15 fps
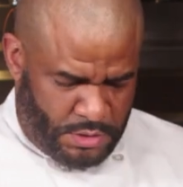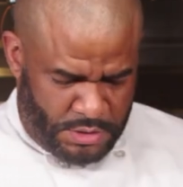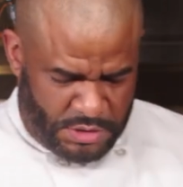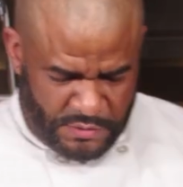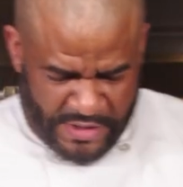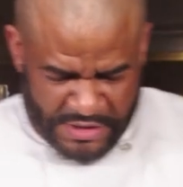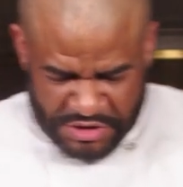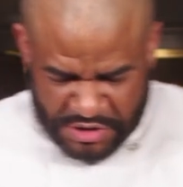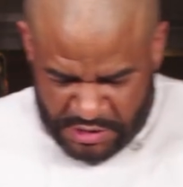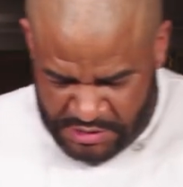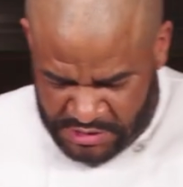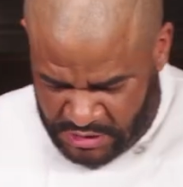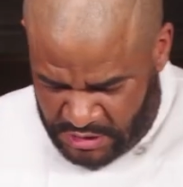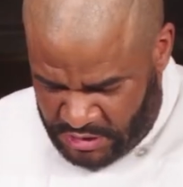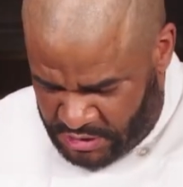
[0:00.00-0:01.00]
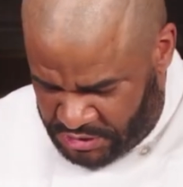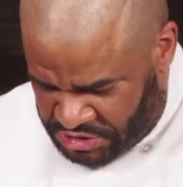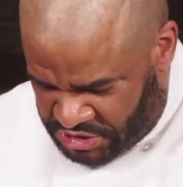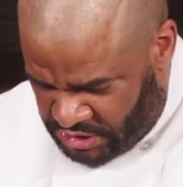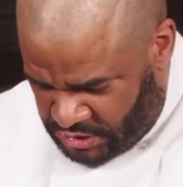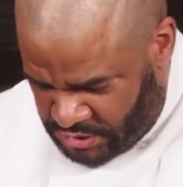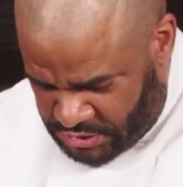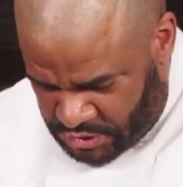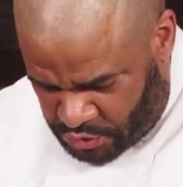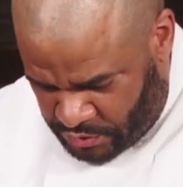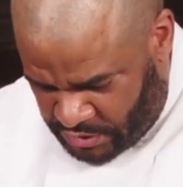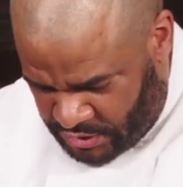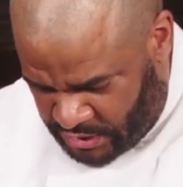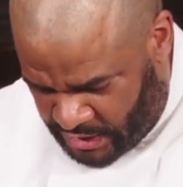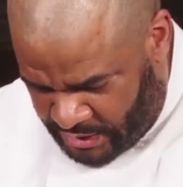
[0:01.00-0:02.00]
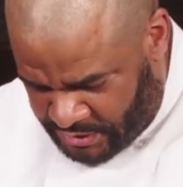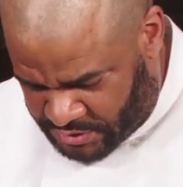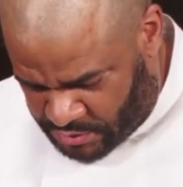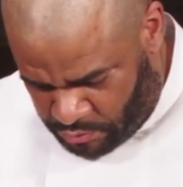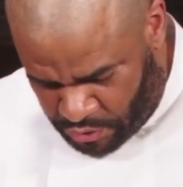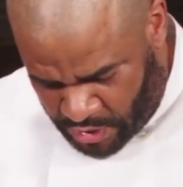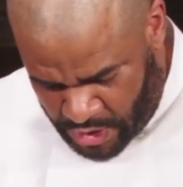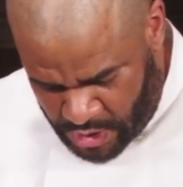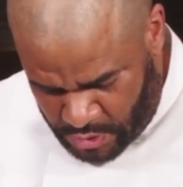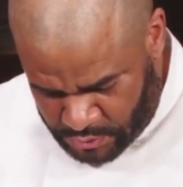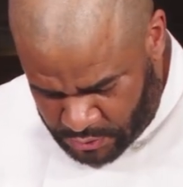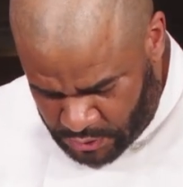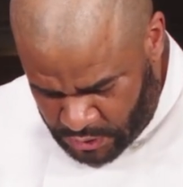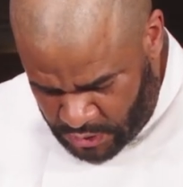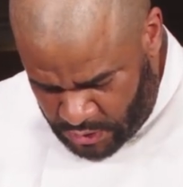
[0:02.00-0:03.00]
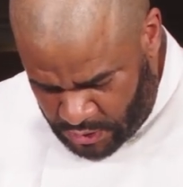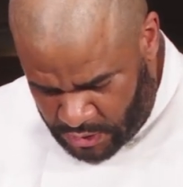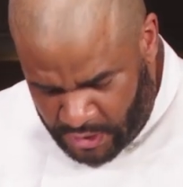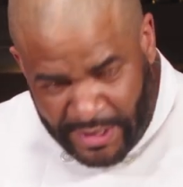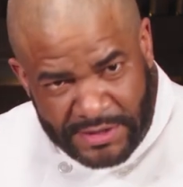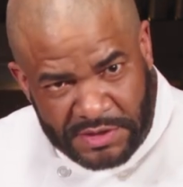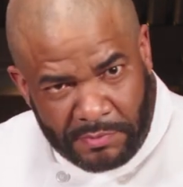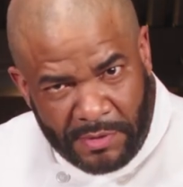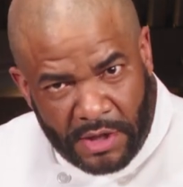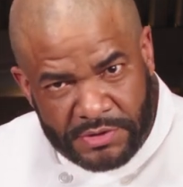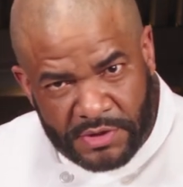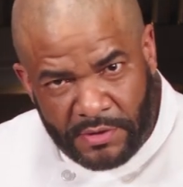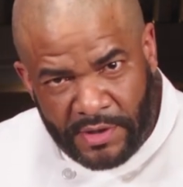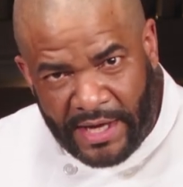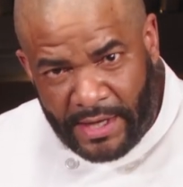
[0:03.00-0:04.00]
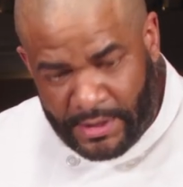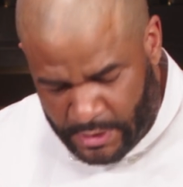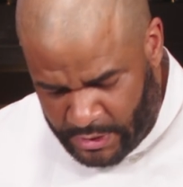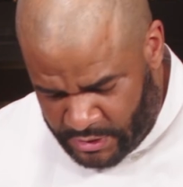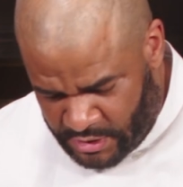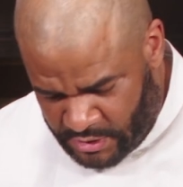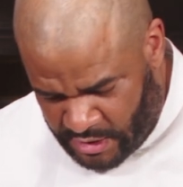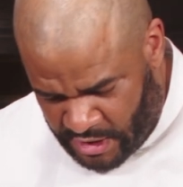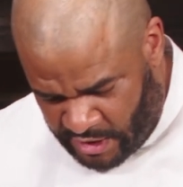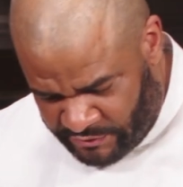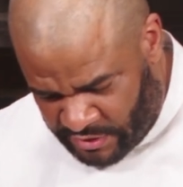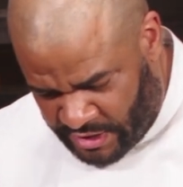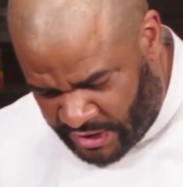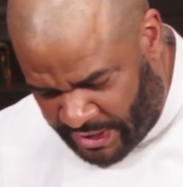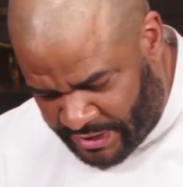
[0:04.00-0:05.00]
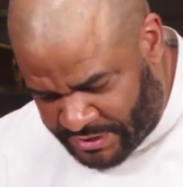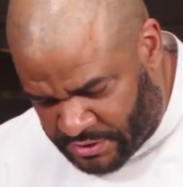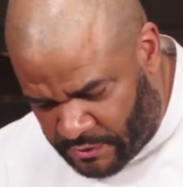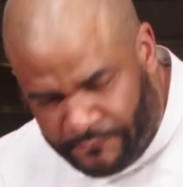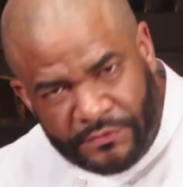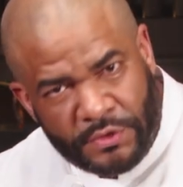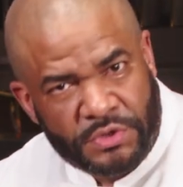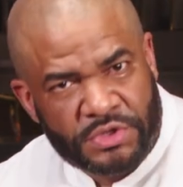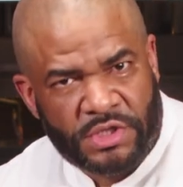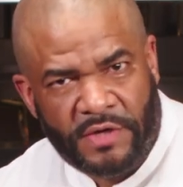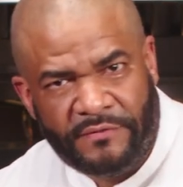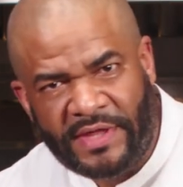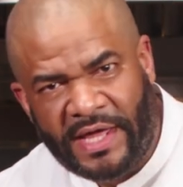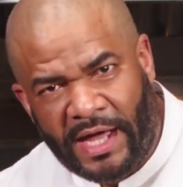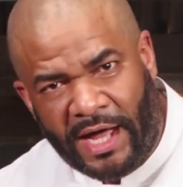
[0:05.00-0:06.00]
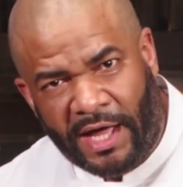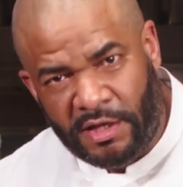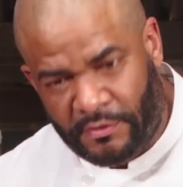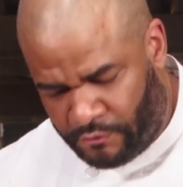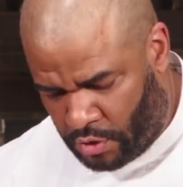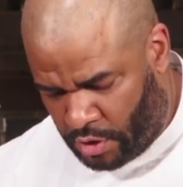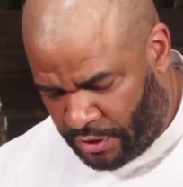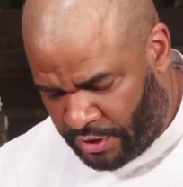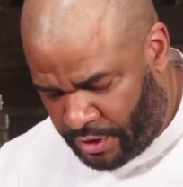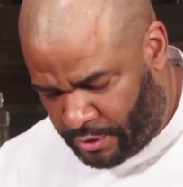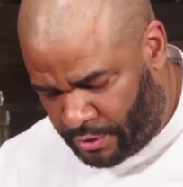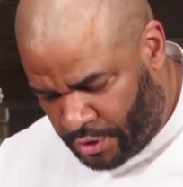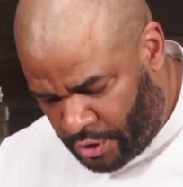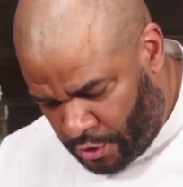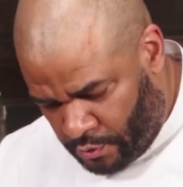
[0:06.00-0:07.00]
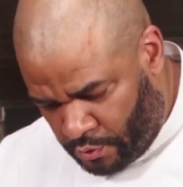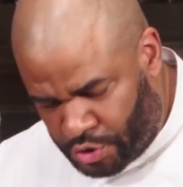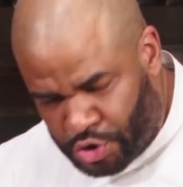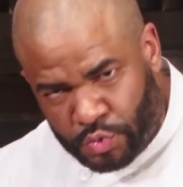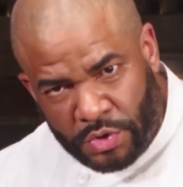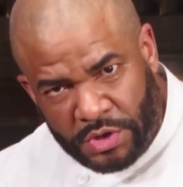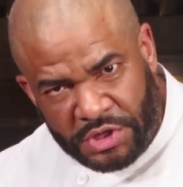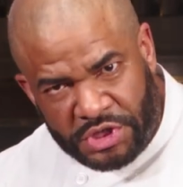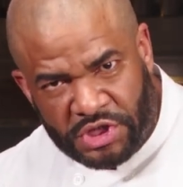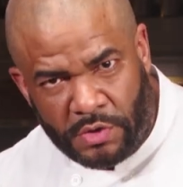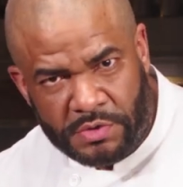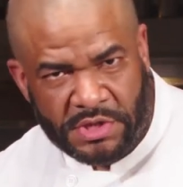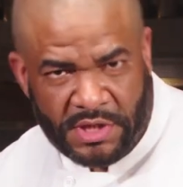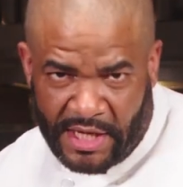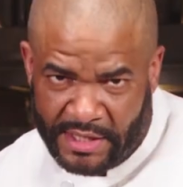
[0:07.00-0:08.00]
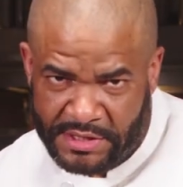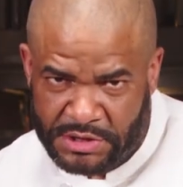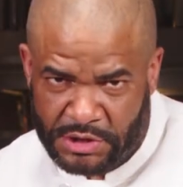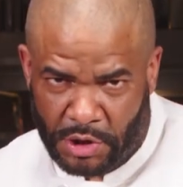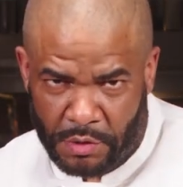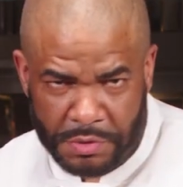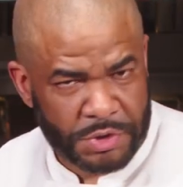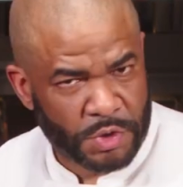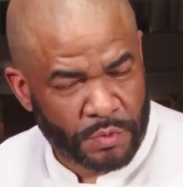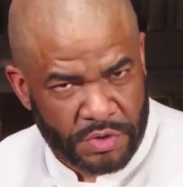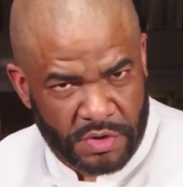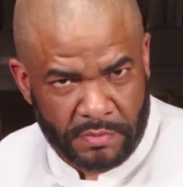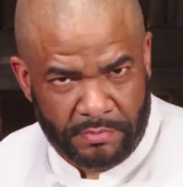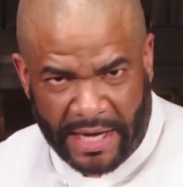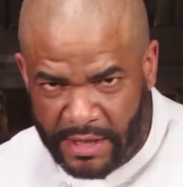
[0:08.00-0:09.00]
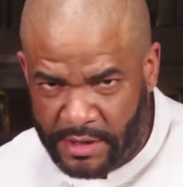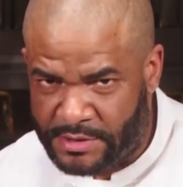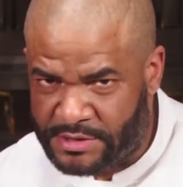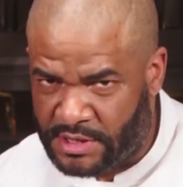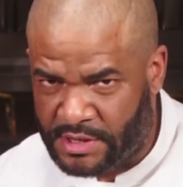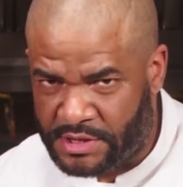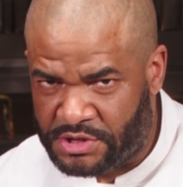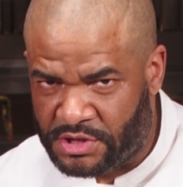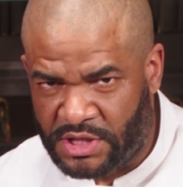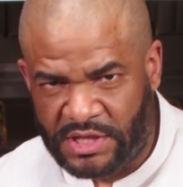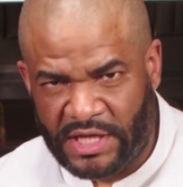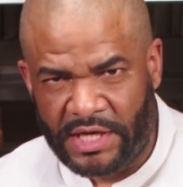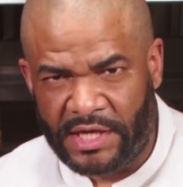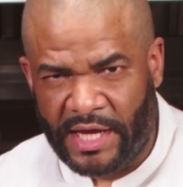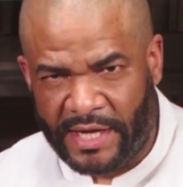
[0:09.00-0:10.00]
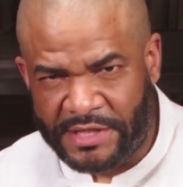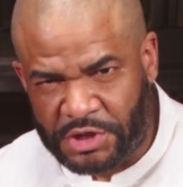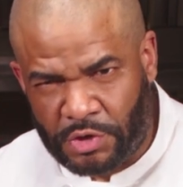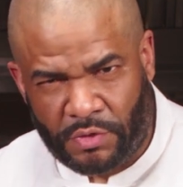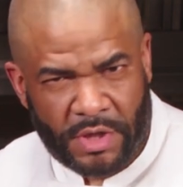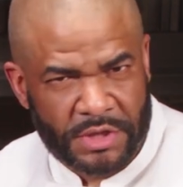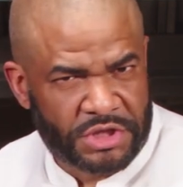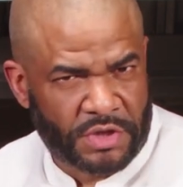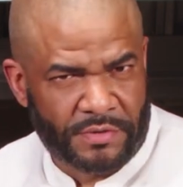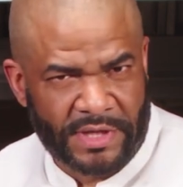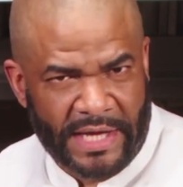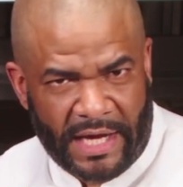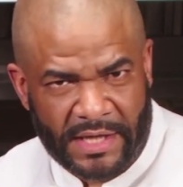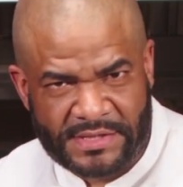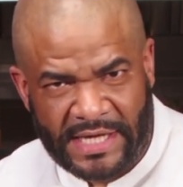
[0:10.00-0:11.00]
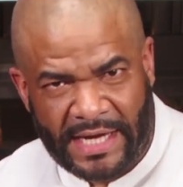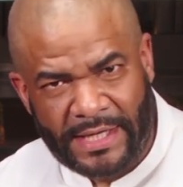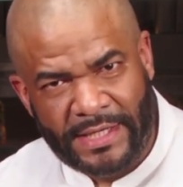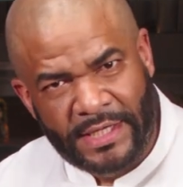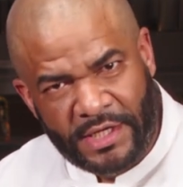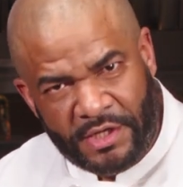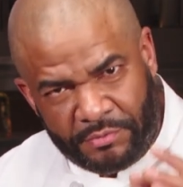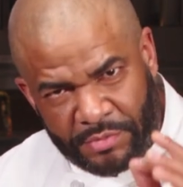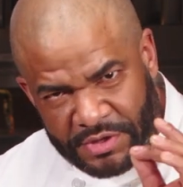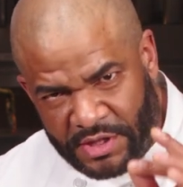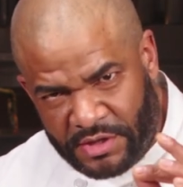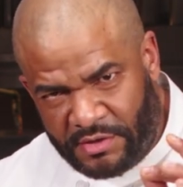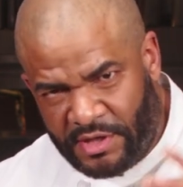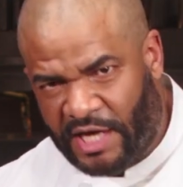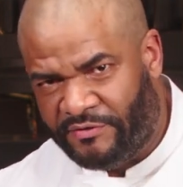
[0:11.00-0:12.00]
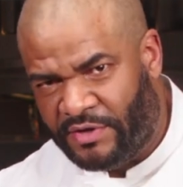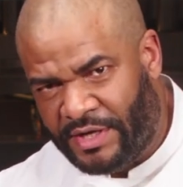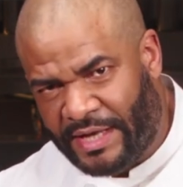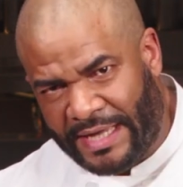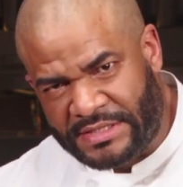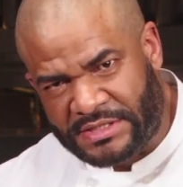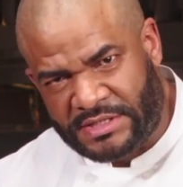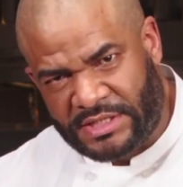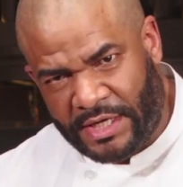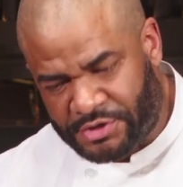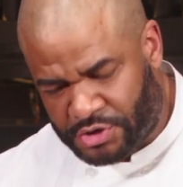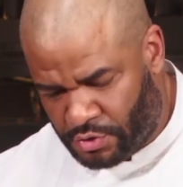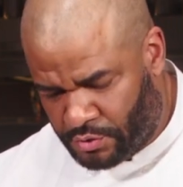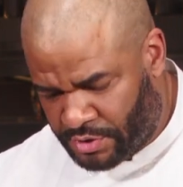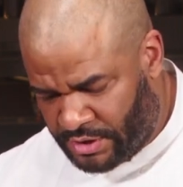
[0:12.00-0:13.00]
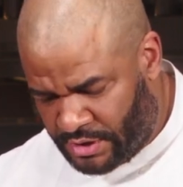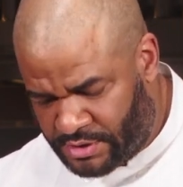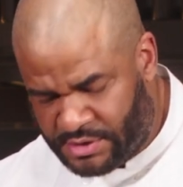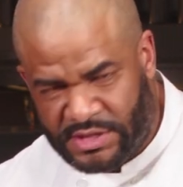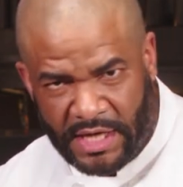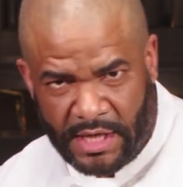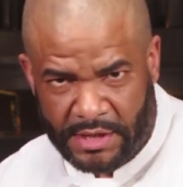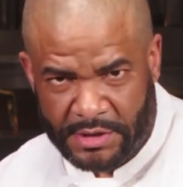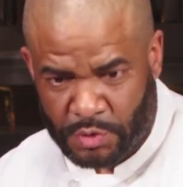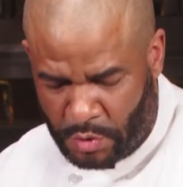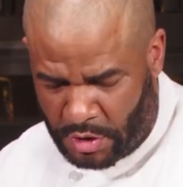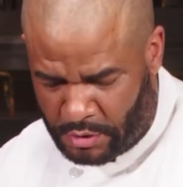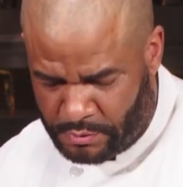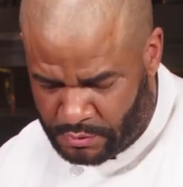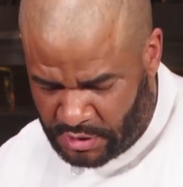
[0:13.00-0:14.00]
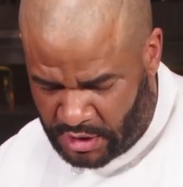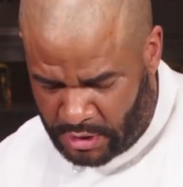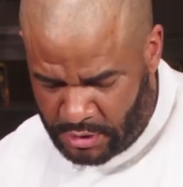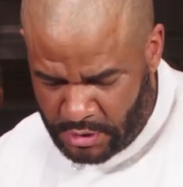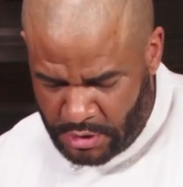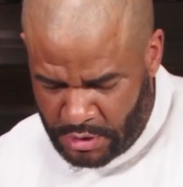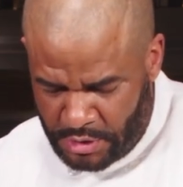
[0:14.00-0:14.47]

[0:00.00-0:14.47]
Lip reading: So as you can see, the cheese is really nice and brown, nice melt on that, and then you have a nice infusion of that olive oil there, which really shows a nice toast. So when you bite into this, you get that nice crunch on the outside, but then you have a nice texture on the inside as well, okay?